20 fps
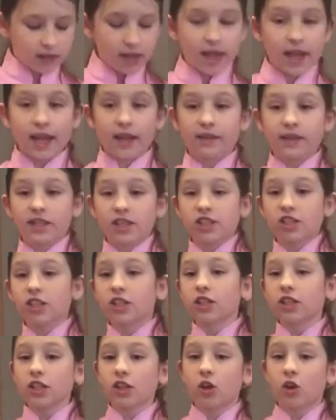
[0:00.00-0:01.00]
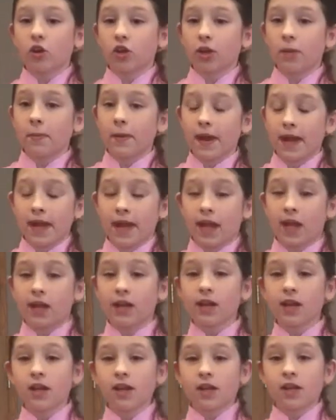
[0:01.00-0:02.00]
And these are going to go in a
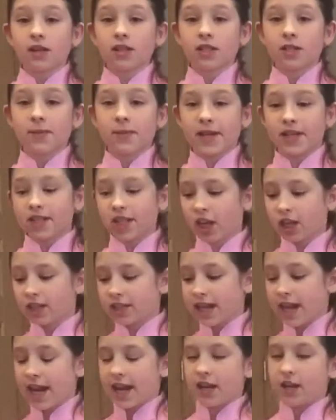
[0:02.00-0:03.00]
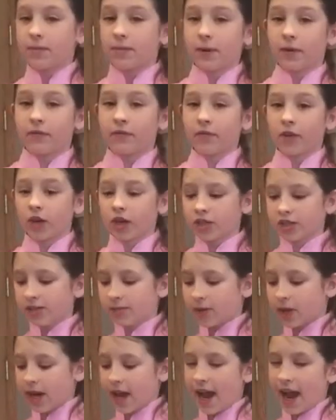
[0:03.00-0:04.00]
pan to be sauteed, but first
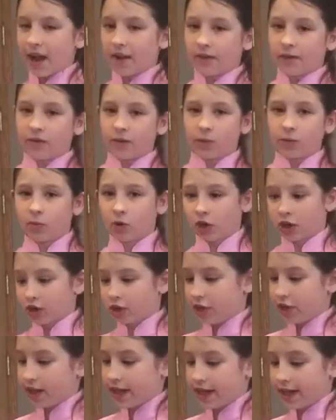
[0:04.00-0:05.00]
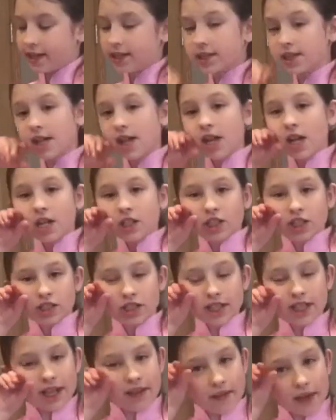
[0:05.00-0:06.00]
I'm going to add a few more ingredients just
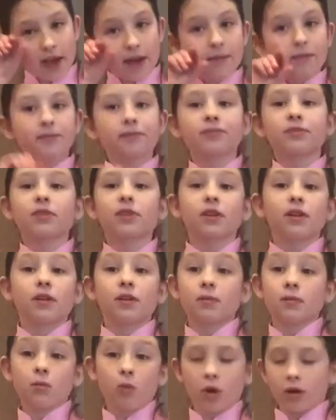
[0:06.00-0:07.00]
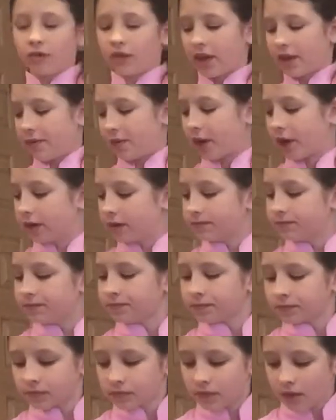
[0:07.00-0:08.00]
to give it more flavor.
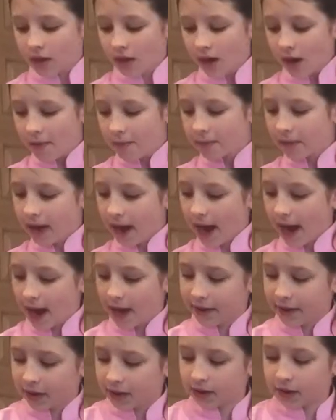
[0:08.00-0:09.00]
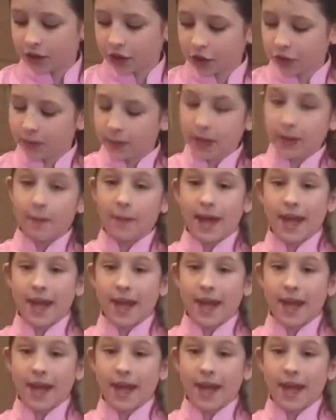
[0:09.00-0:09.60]
I'm going to add a little bit of